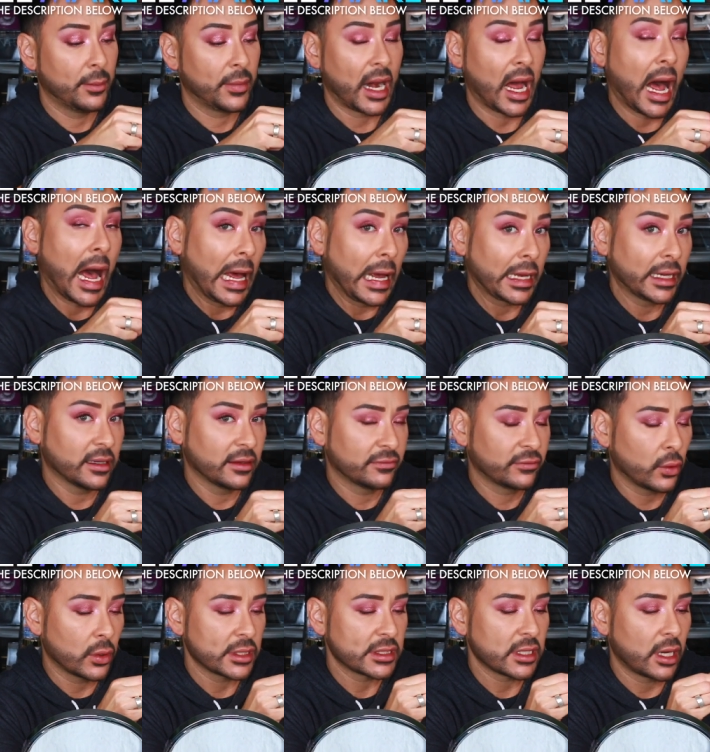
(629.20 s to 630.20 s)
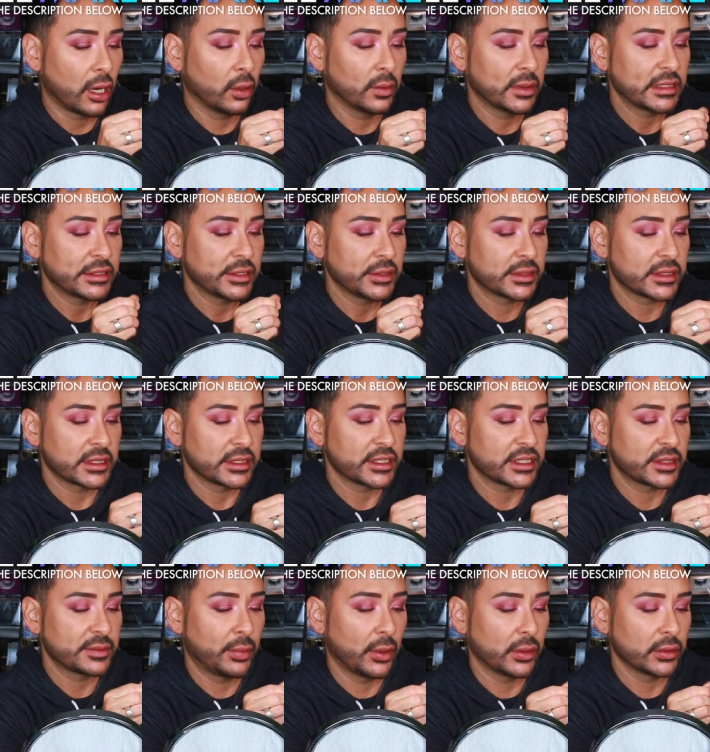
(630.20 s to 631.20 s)
But I, of course, always use a
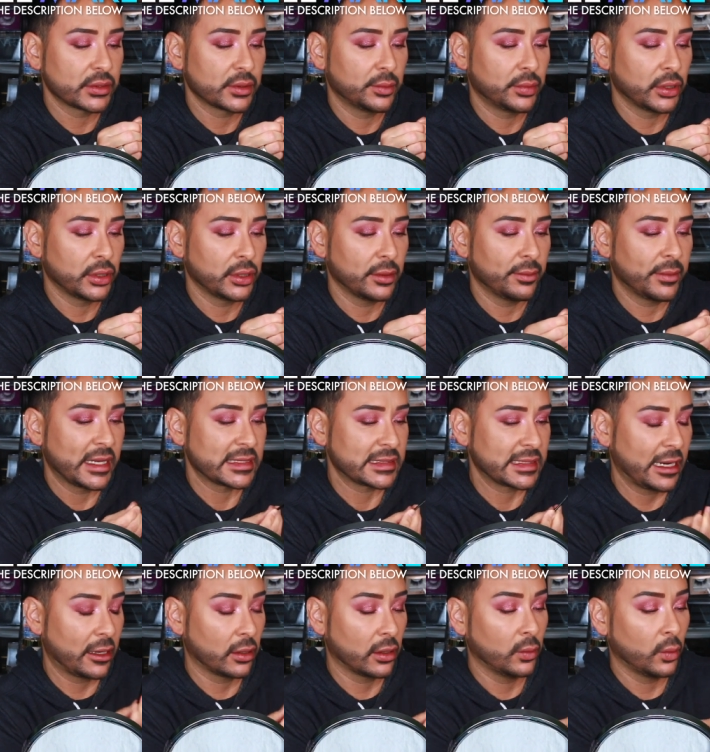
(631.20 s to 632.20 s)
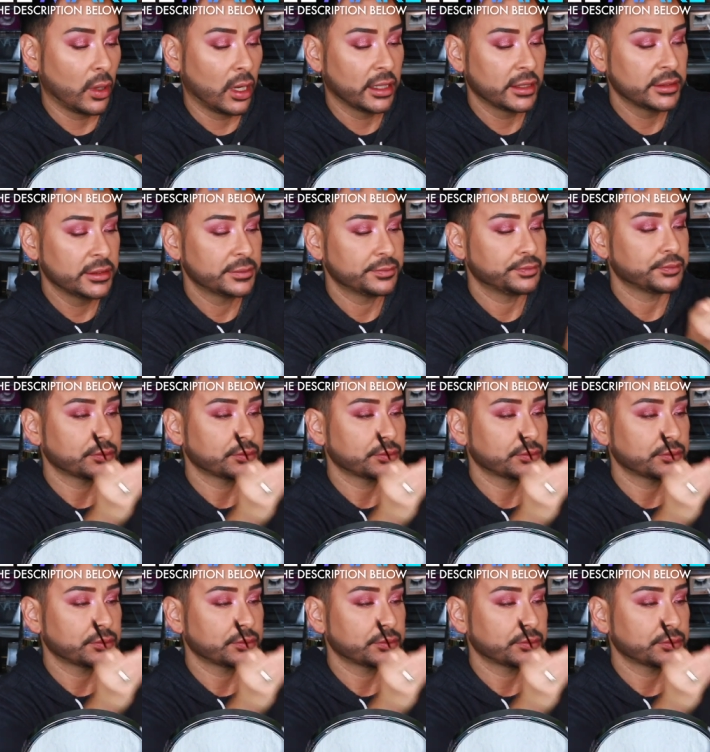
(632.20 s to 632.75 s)
disposable mascara wand,